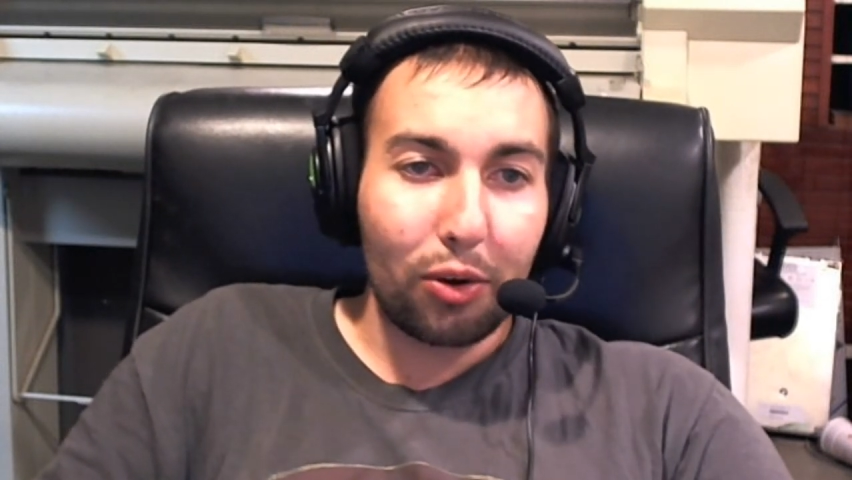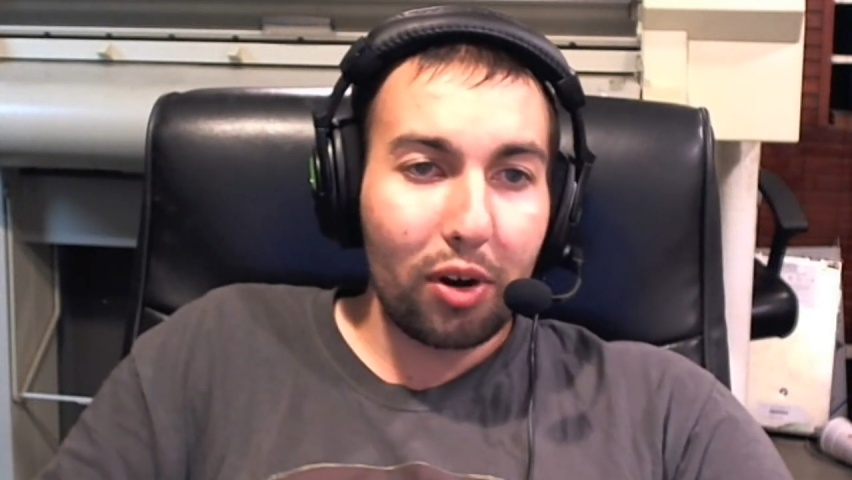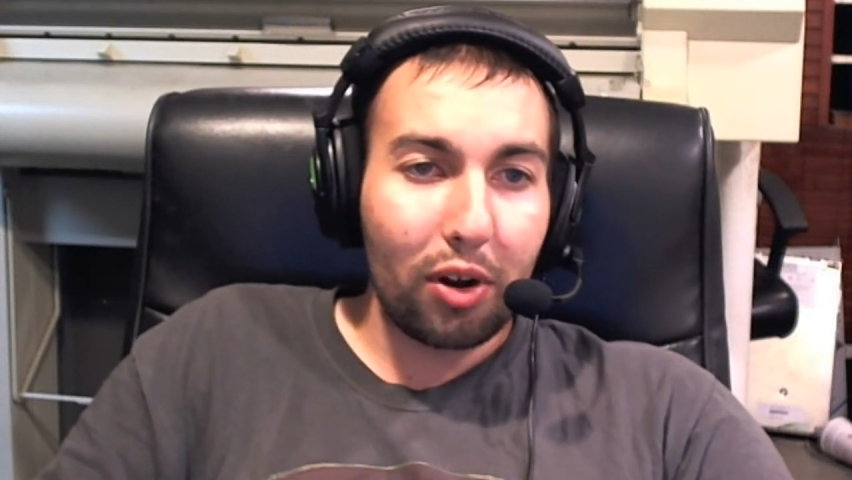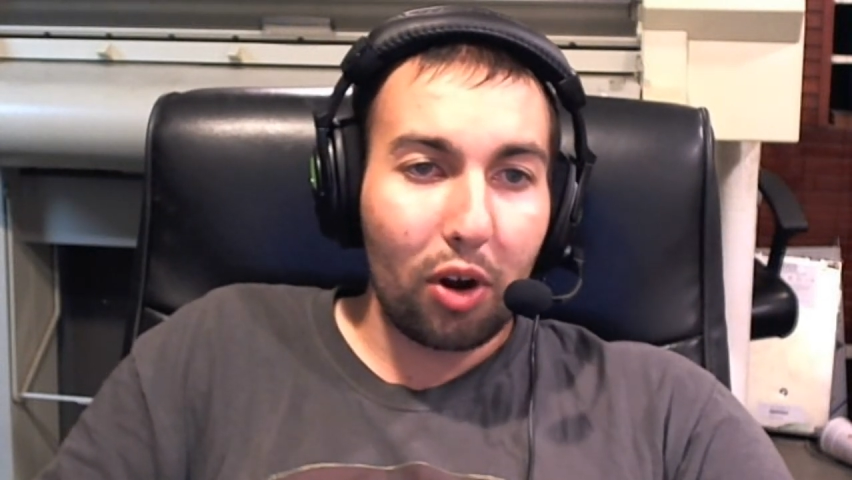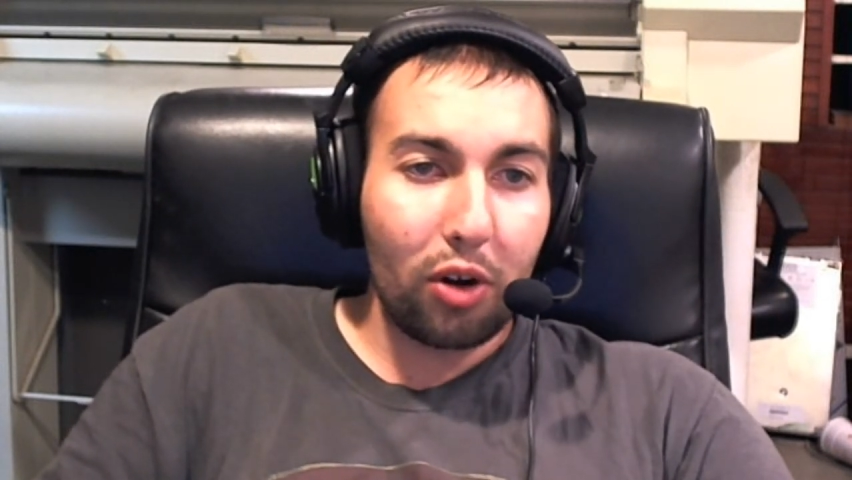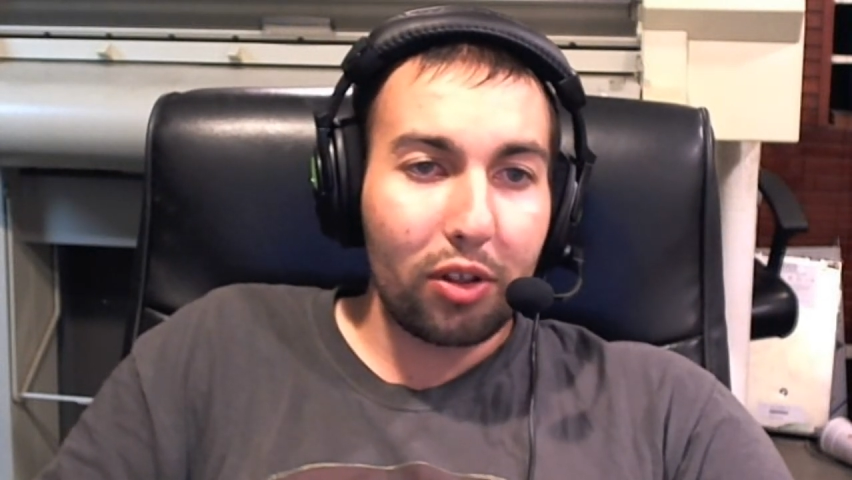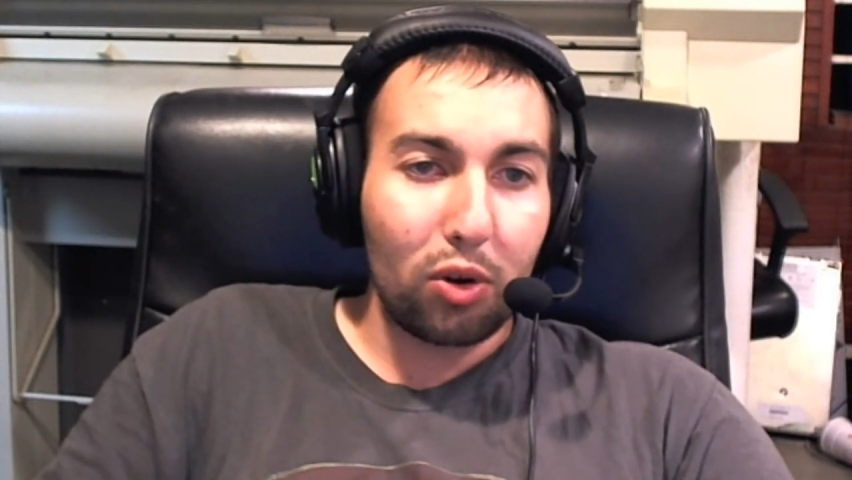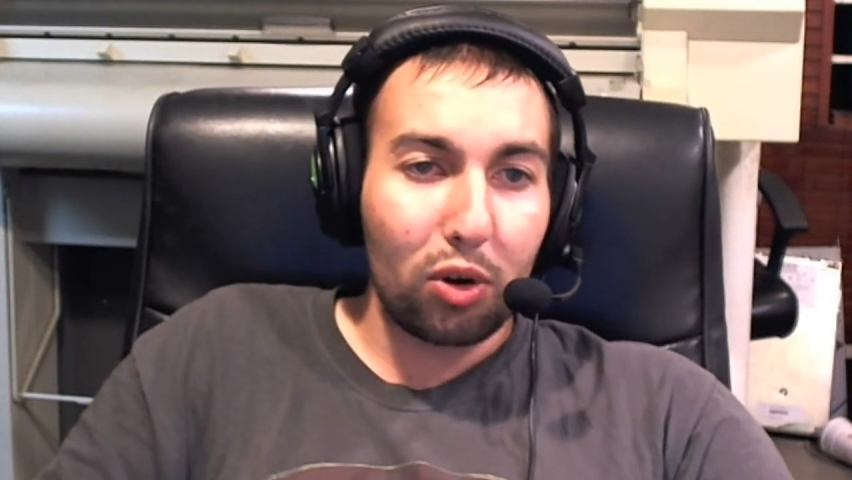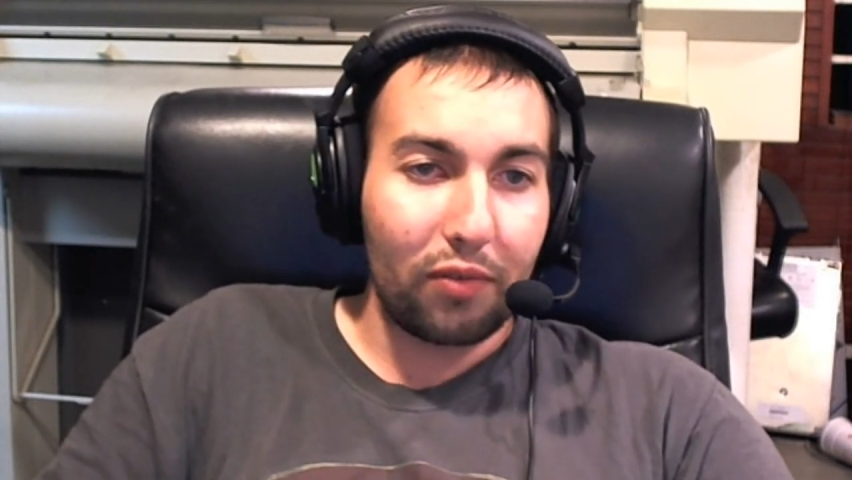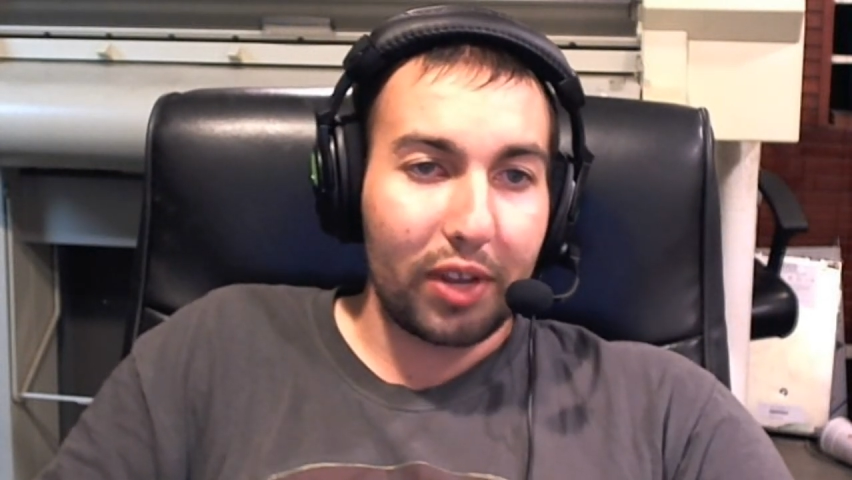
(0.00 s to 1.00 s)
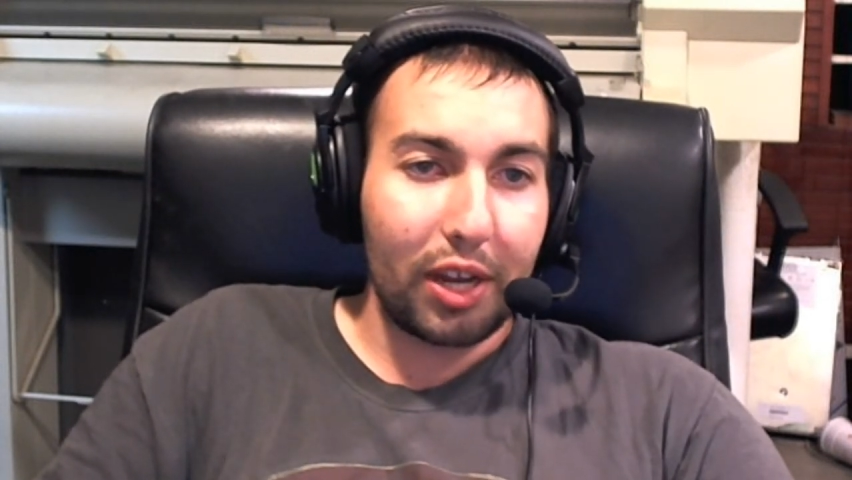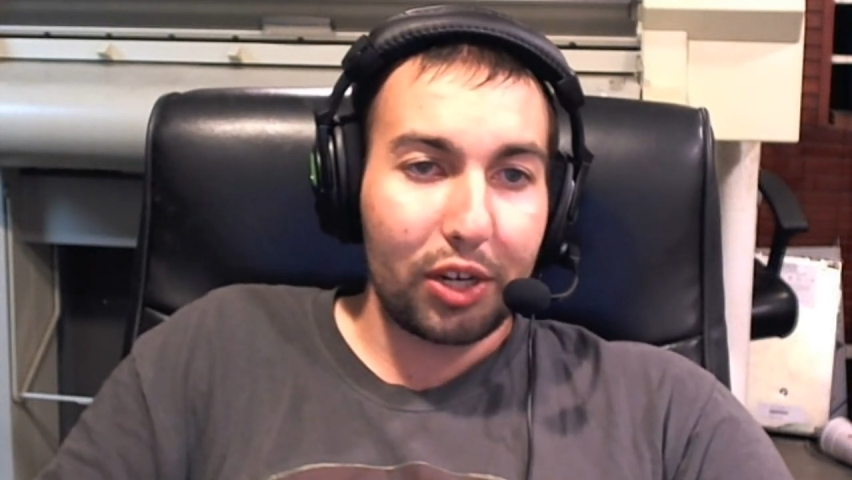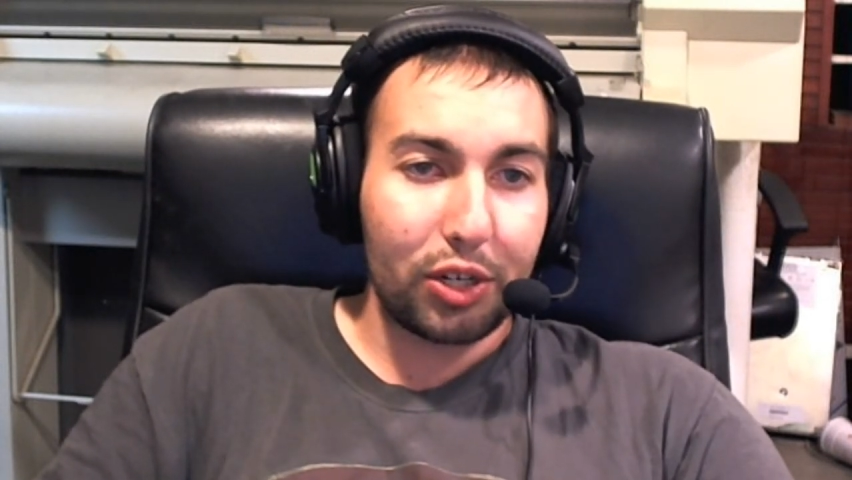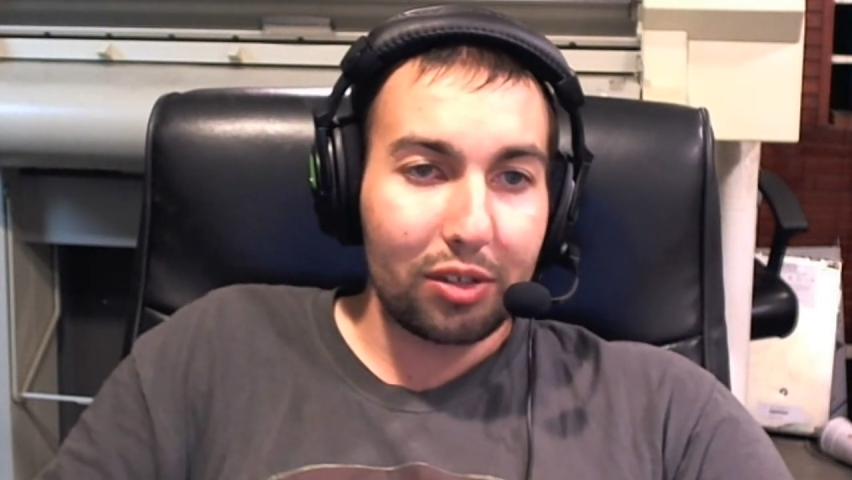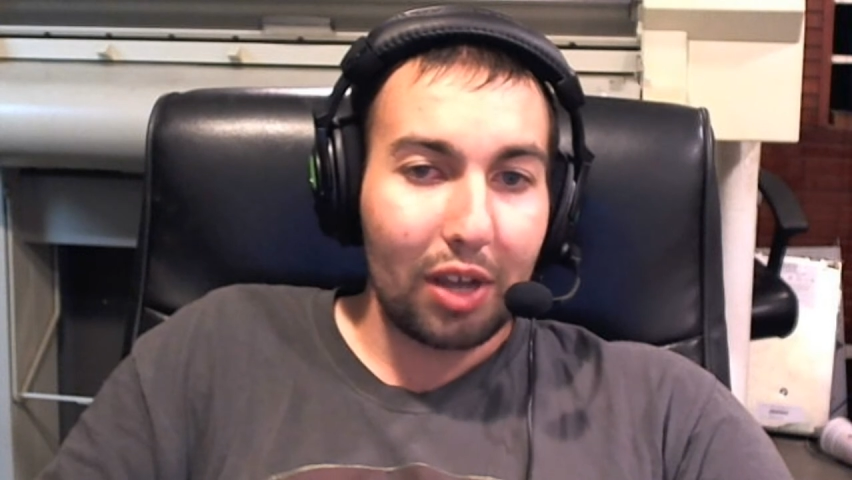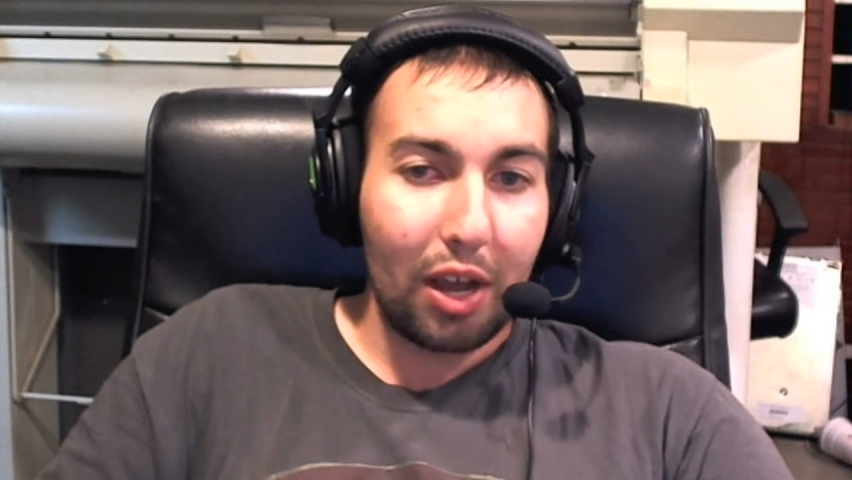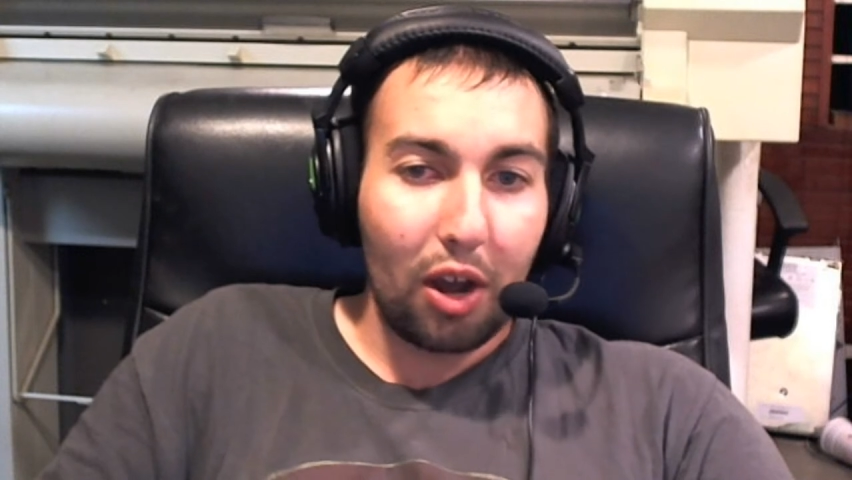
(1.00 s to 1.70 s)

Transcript: What are the notifications?